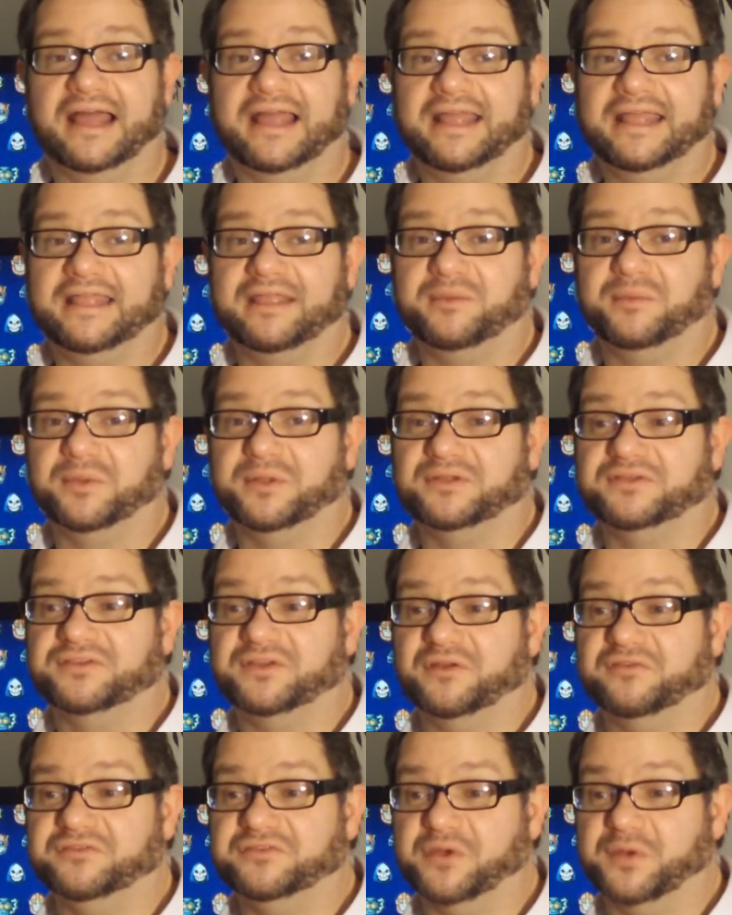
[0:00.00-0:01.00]
He will
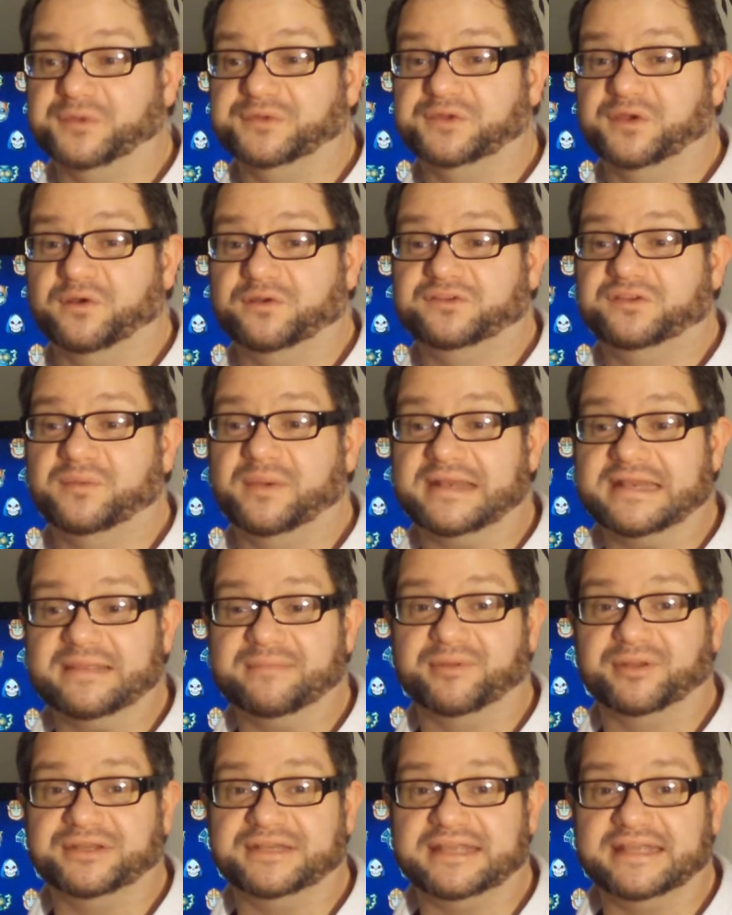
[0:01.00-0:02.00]
sort of not talk to
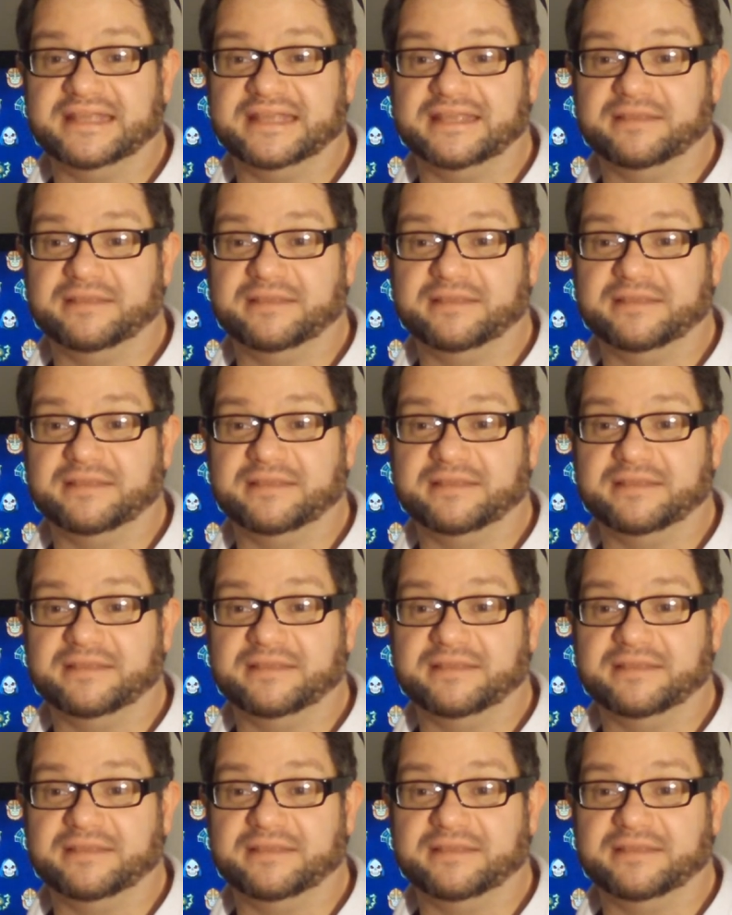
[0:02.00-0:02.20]
anybody.